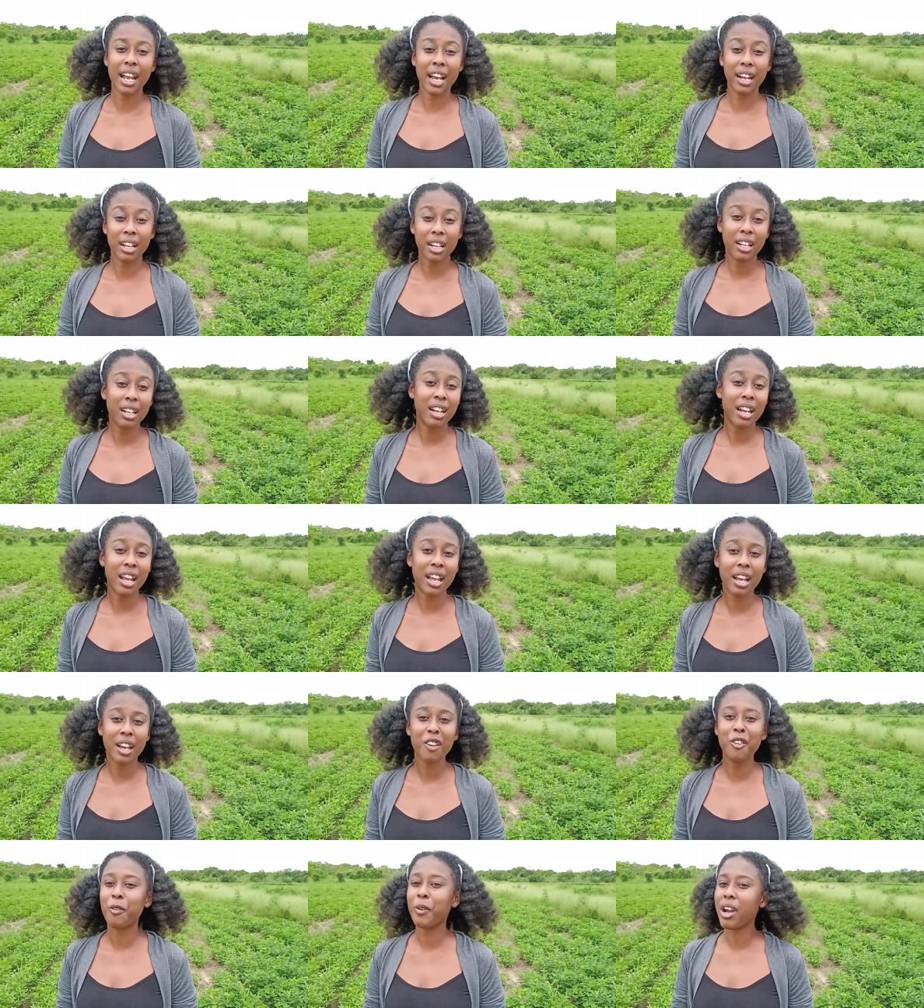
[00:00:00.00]
At the end of the
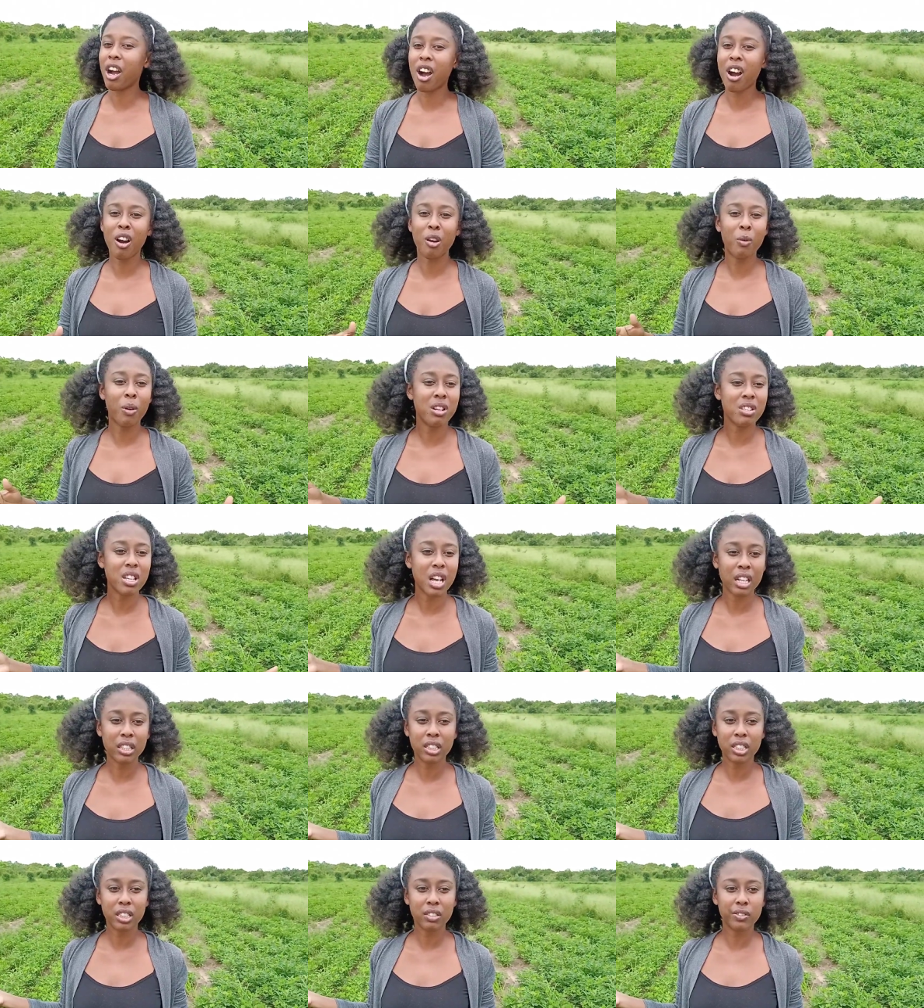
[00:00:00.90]
day, we all want to
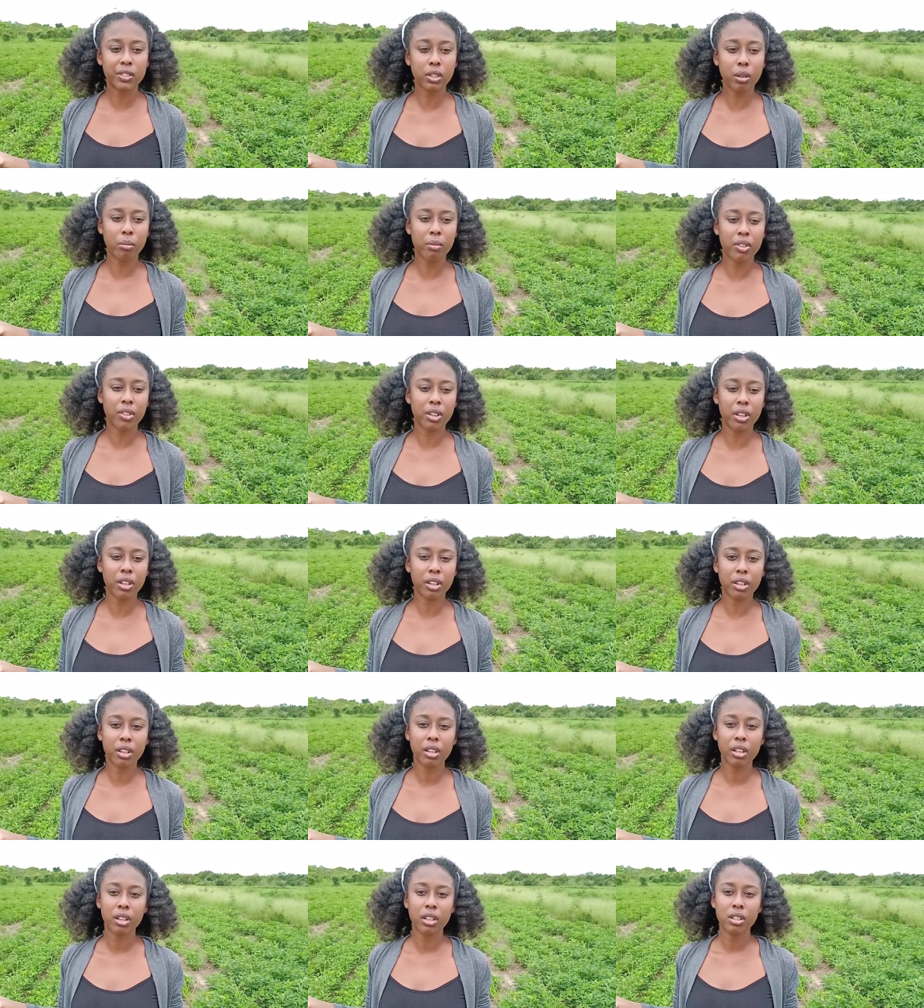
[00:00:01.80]
achieve something.
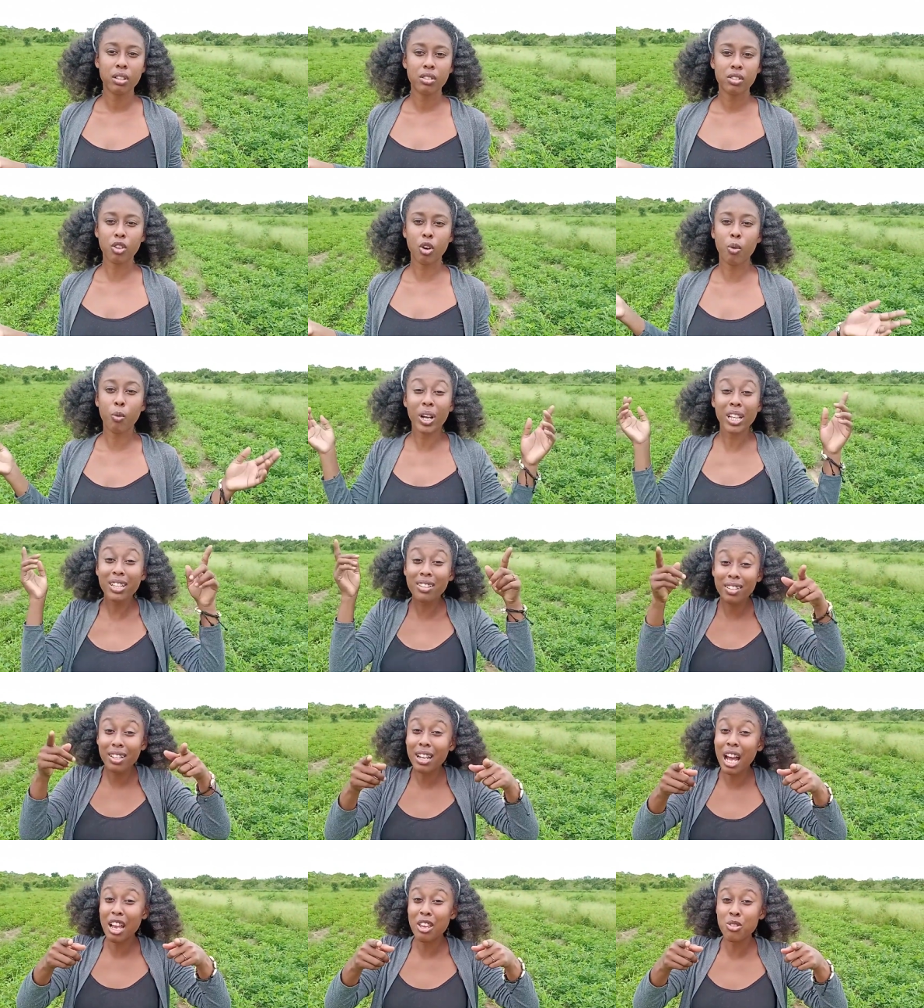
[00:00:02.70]
So what is
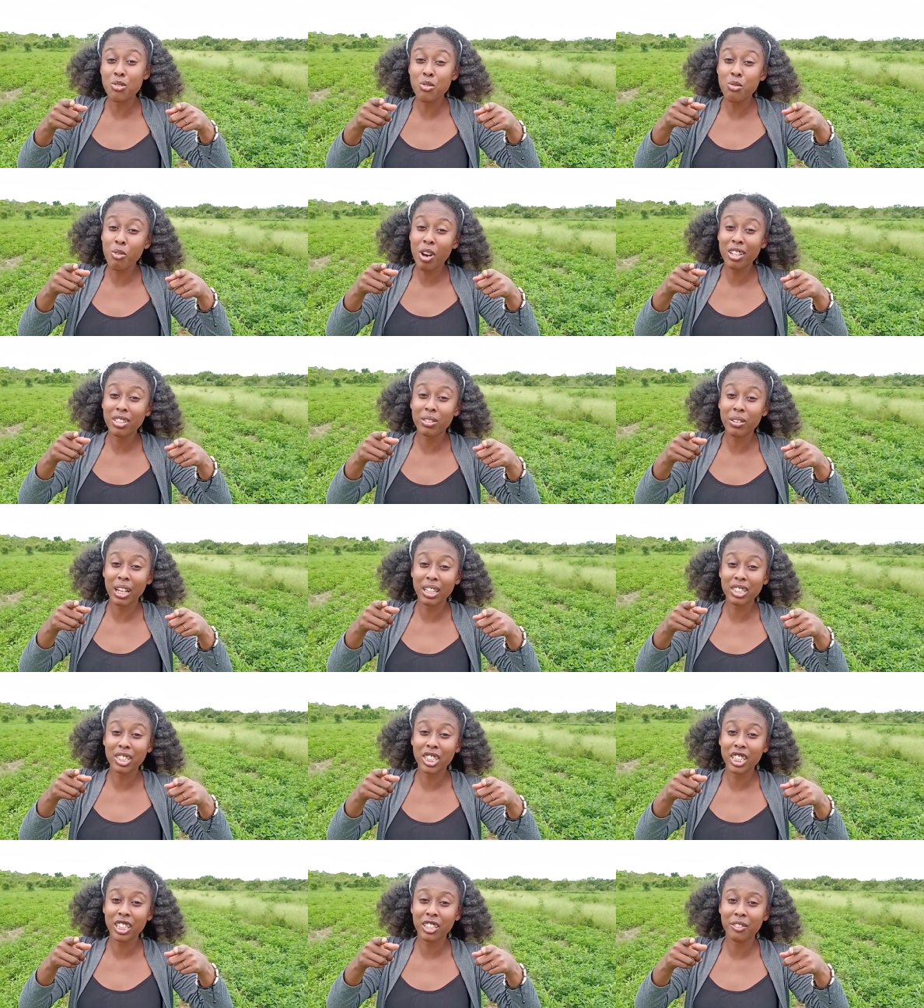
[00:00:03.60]
it that you want to
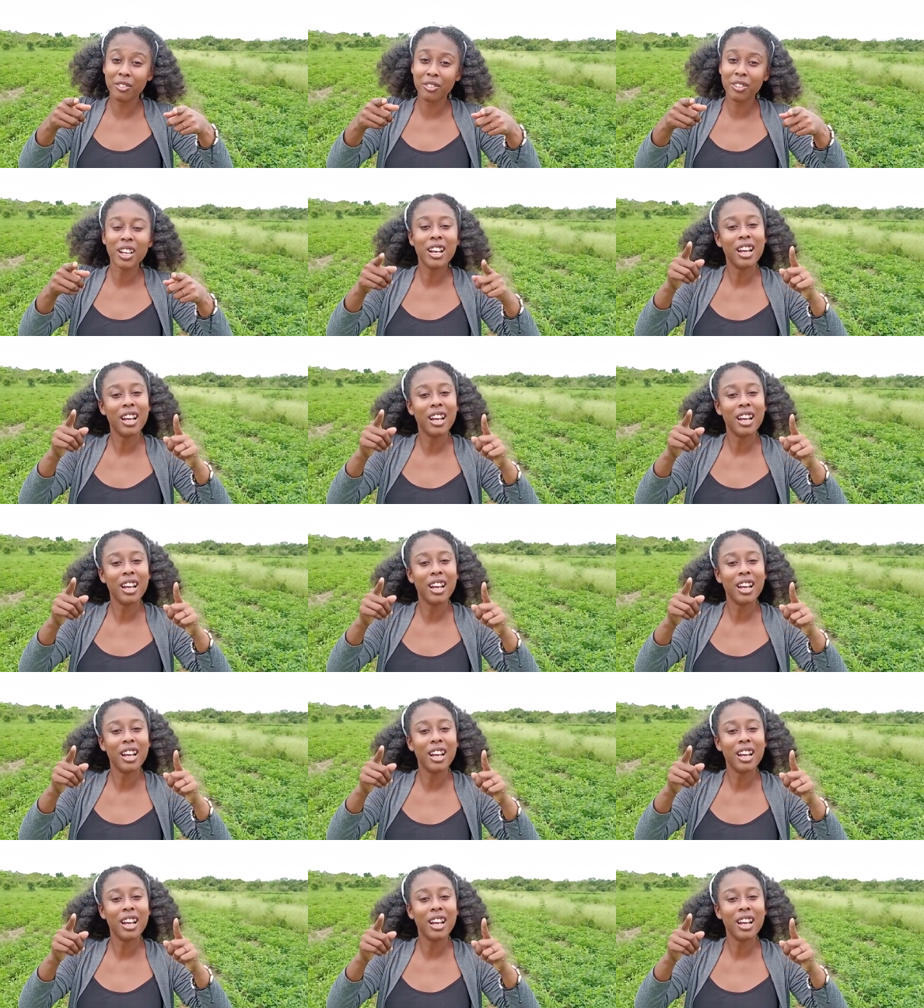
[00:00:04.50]
achieve?